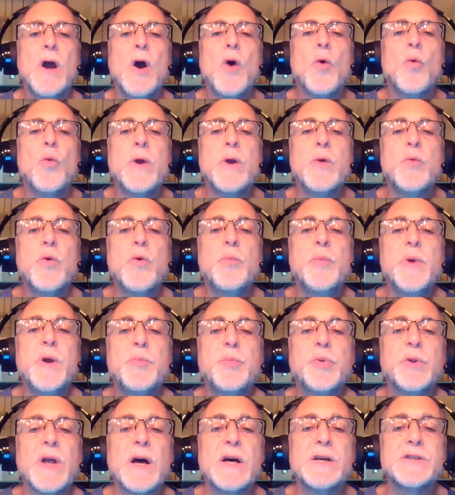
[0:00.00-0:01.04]
we will be
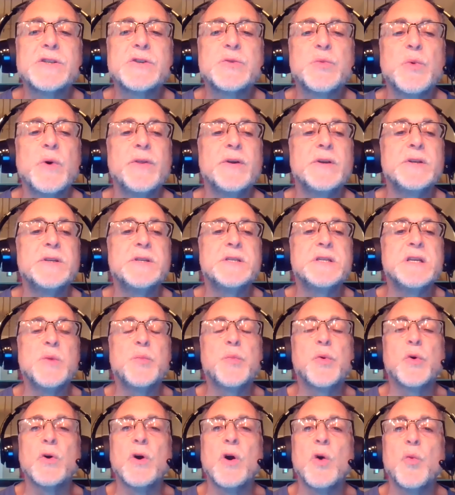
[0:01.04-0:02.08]
blessed with a
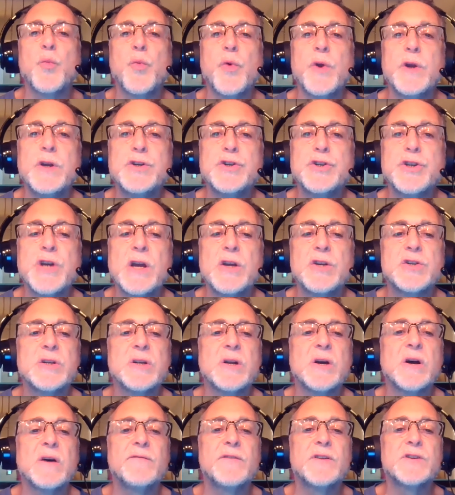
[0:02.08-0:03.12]
deeper appreciation
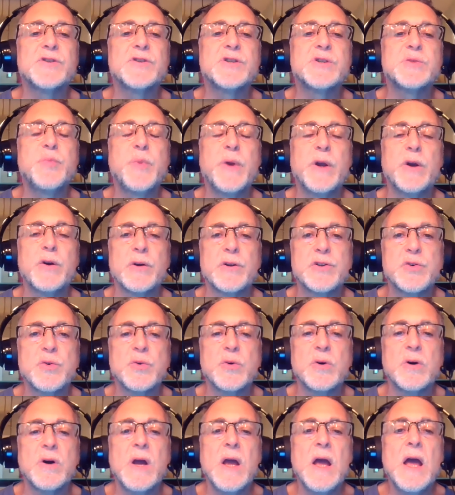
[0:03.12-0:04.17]
of the
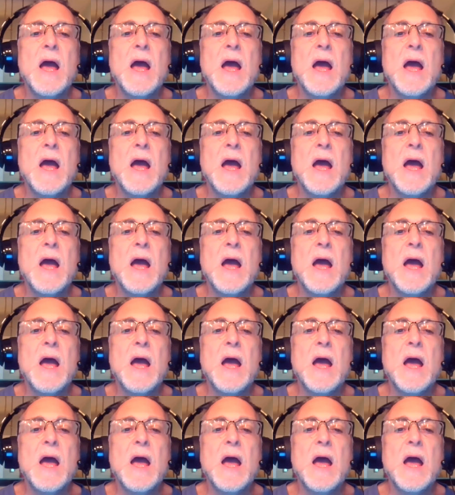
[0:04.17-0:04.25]
spiritual